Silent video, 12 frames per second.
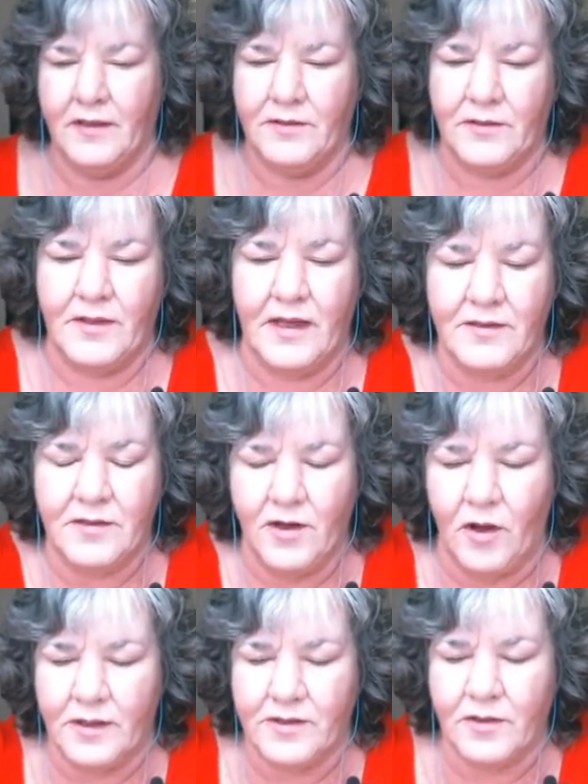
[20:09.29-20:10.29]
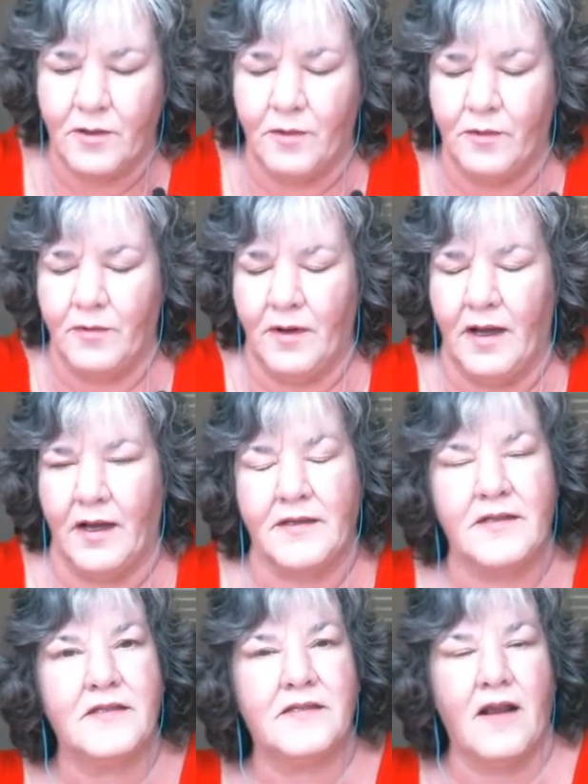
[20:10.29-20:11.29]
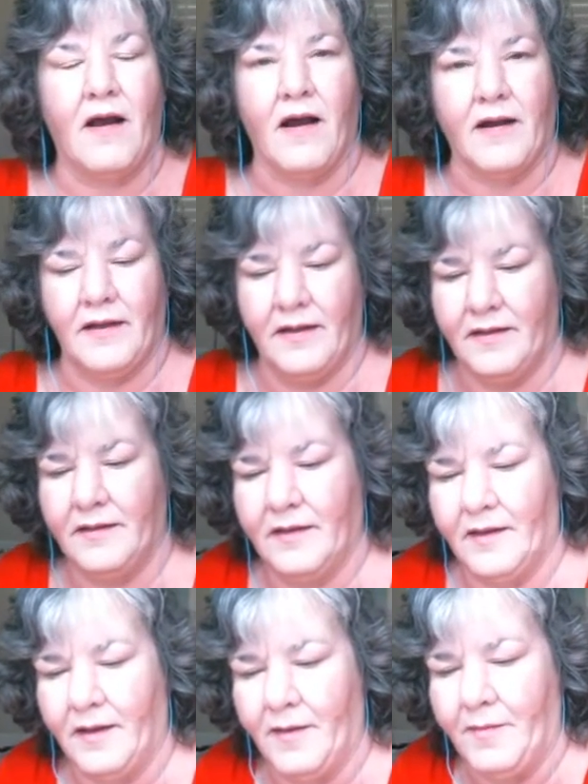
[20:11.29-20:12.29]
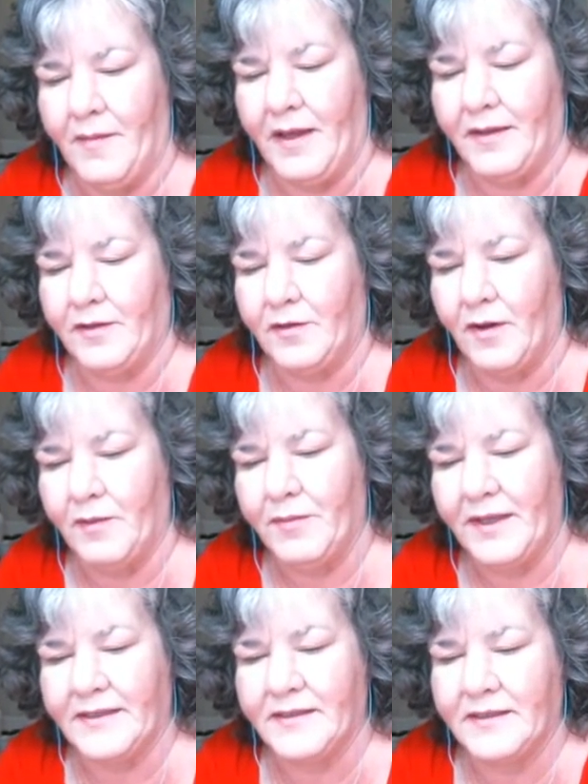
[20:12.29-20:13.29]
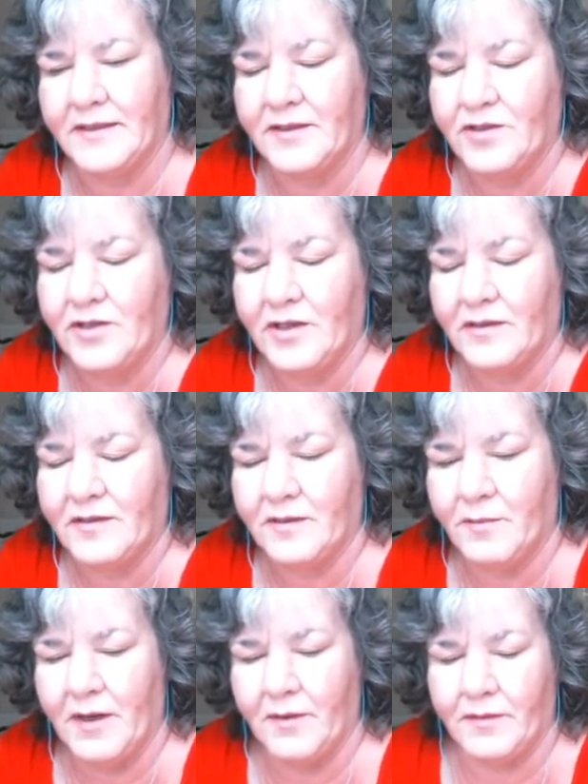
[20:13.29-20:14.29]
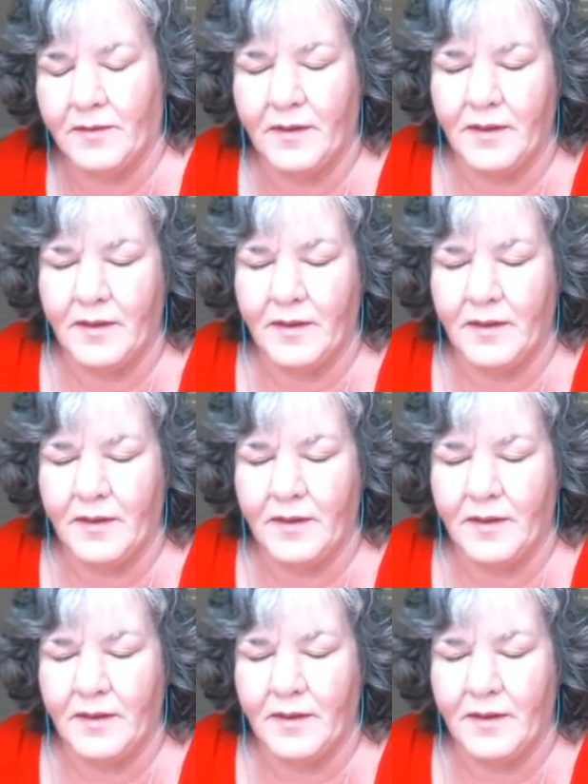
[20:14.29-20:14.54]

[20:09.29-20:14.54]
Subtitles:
So that's not so stark. I blended to just about